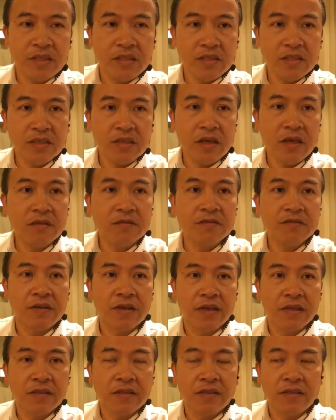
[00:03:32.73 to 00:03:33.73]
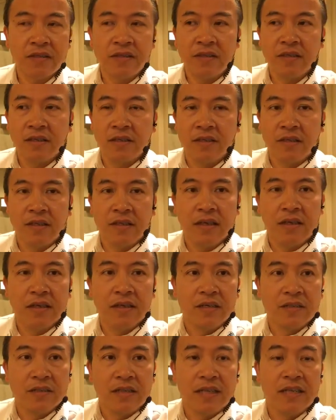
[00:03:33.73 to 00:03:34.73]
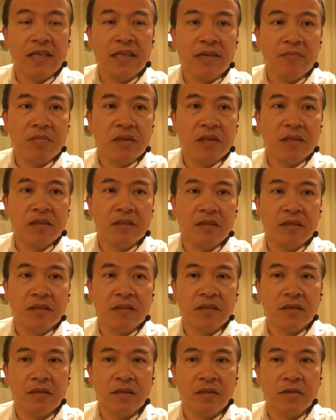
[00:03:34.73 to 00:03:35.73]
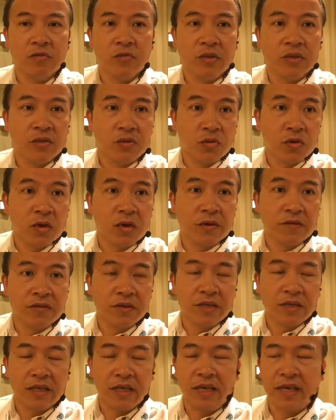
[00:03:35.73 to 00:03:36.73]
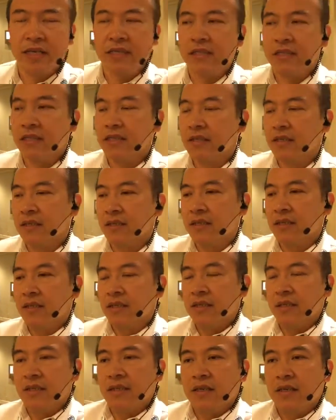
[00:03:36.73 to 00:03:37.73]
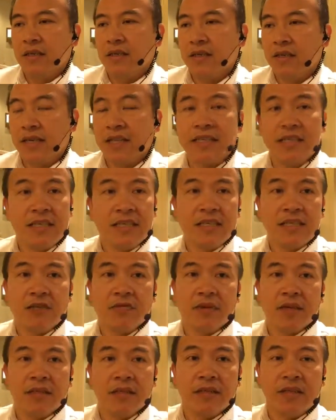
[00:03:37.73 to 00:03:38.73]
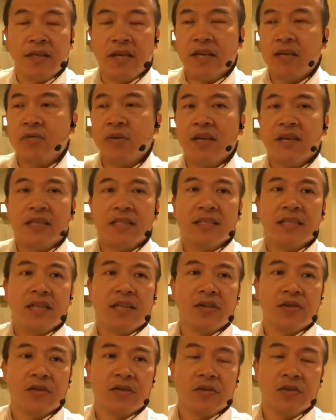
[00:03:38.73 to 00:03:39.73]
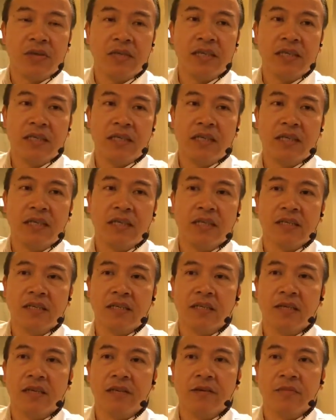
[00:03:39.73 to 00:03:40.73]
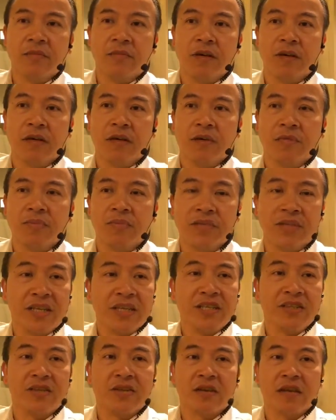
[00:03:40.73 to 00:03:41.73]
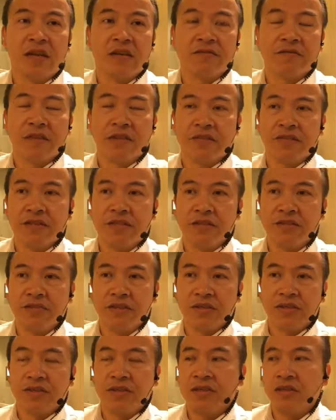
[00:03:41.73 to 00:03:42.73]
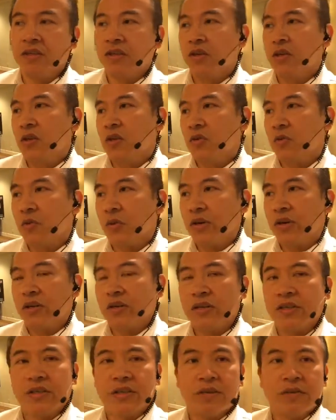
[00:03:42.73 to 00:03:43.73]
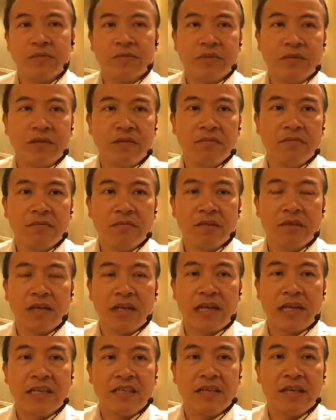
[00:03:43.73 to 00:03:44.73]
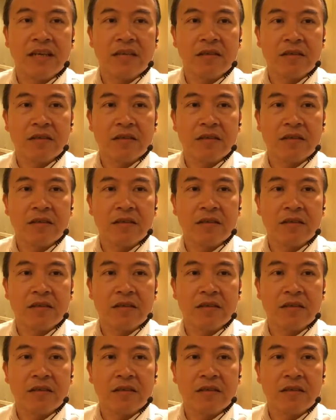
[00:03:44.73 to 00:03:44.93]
conflict, then he must withdraw from the case. That's the easy one. The other one is not so easy, is potential conflict of interest, where clients are